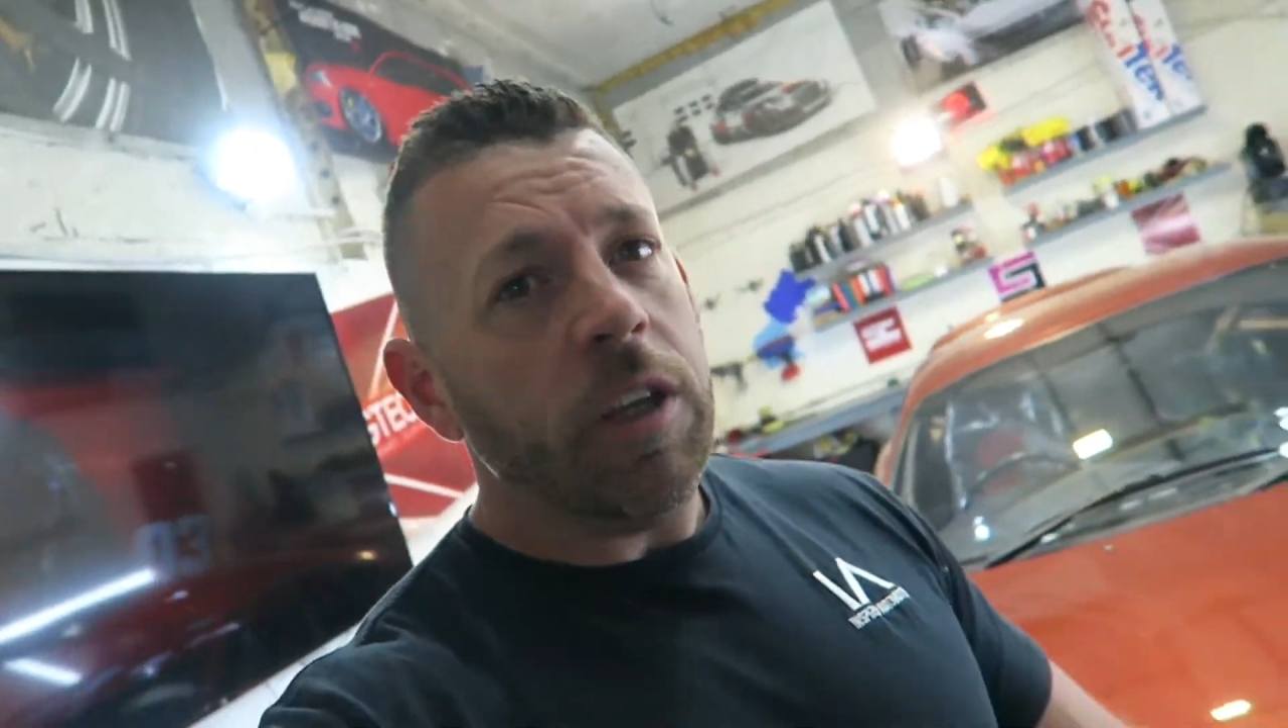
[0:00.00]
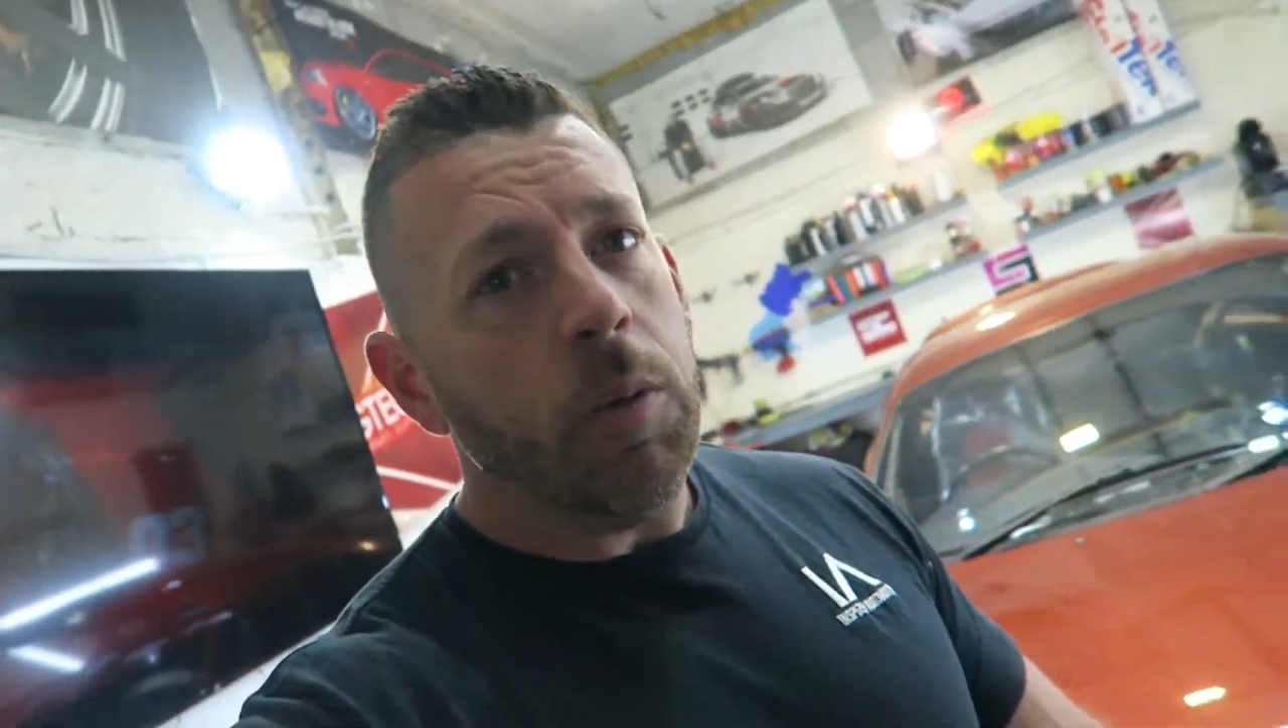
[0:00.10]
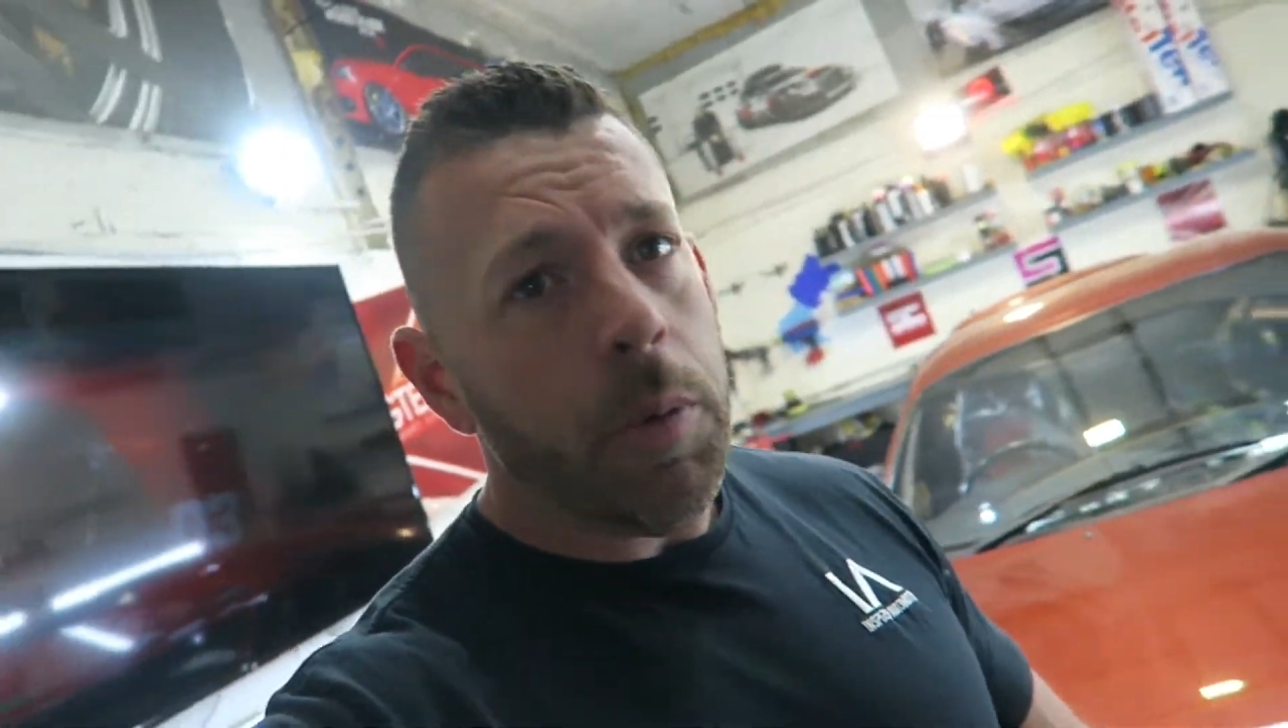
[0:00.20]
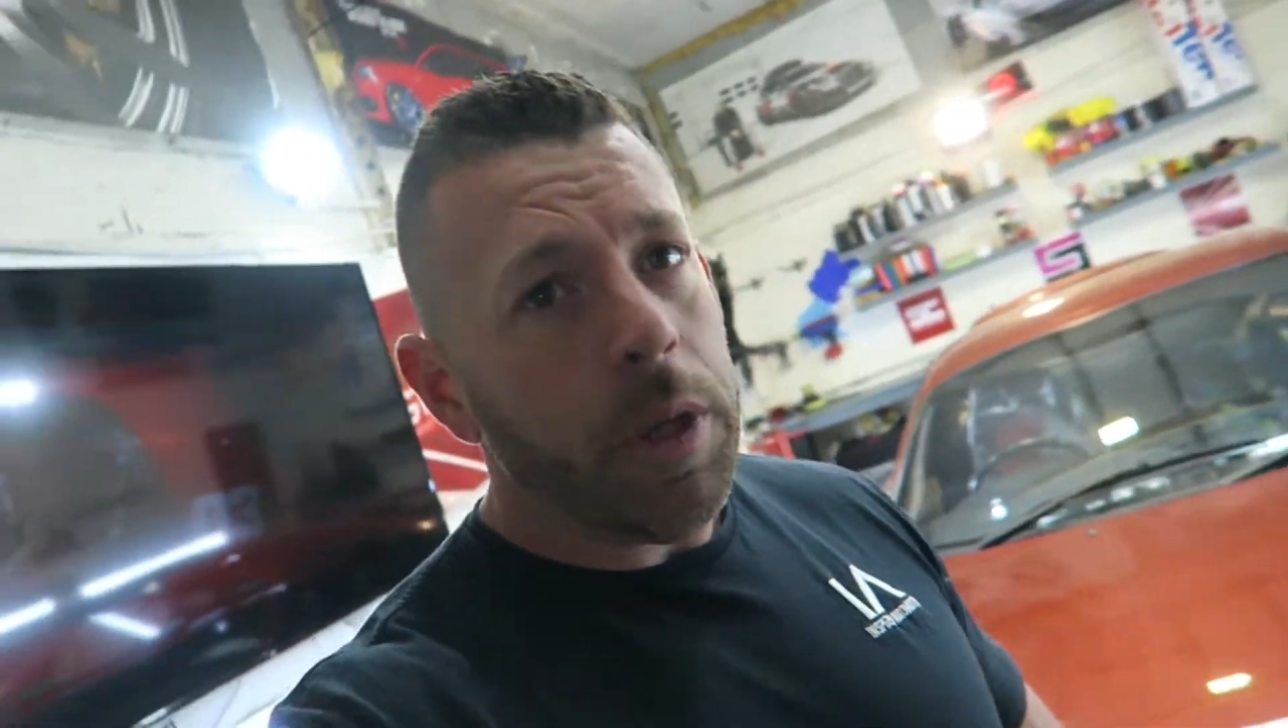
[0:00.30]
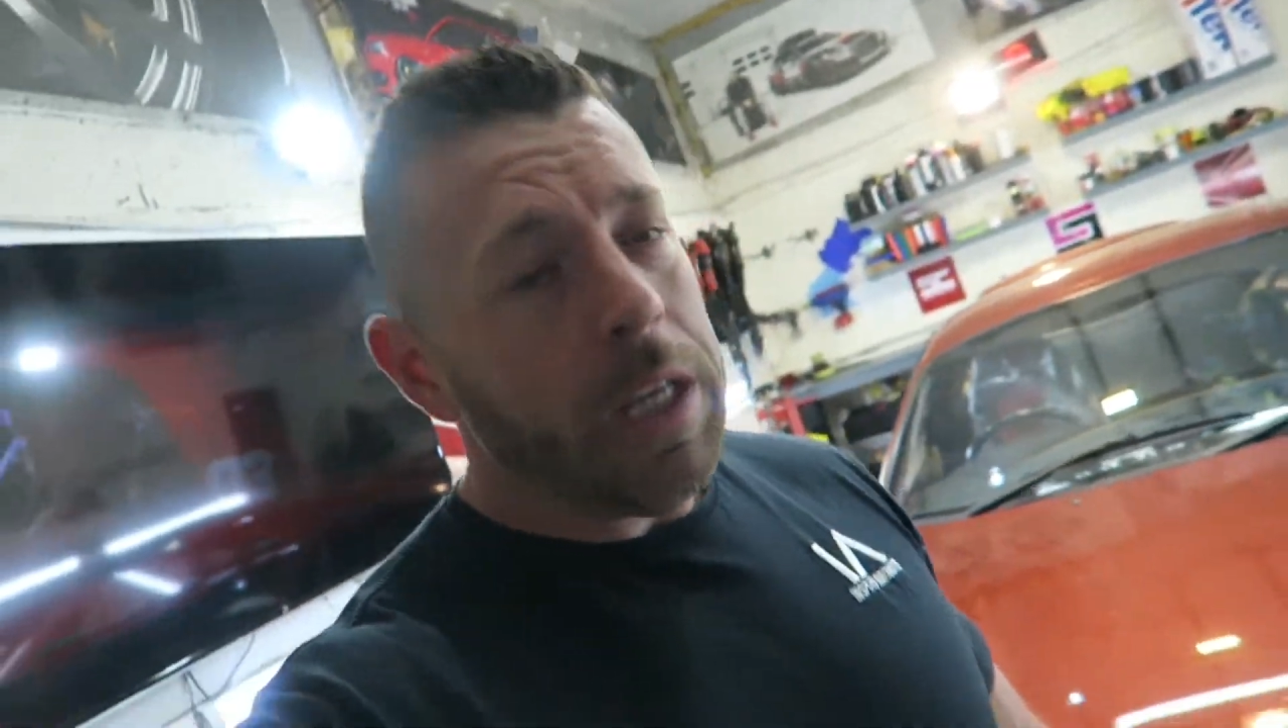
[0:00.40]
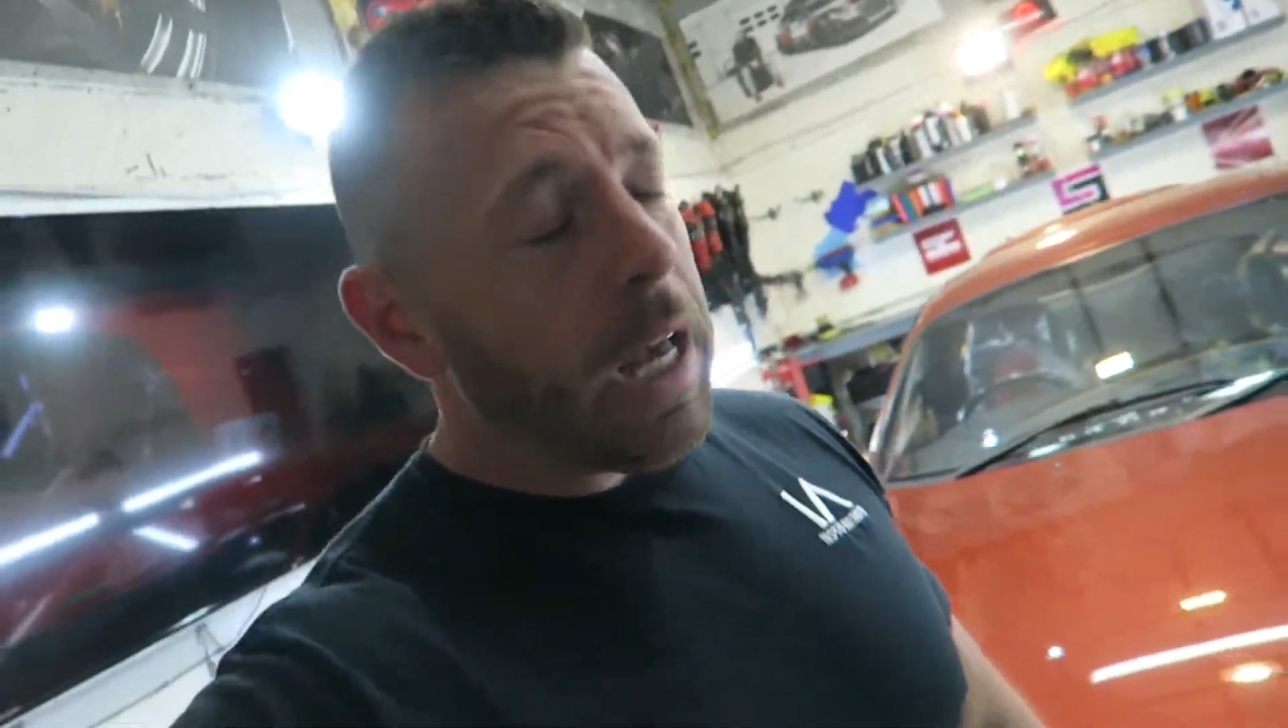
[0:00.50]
see what we can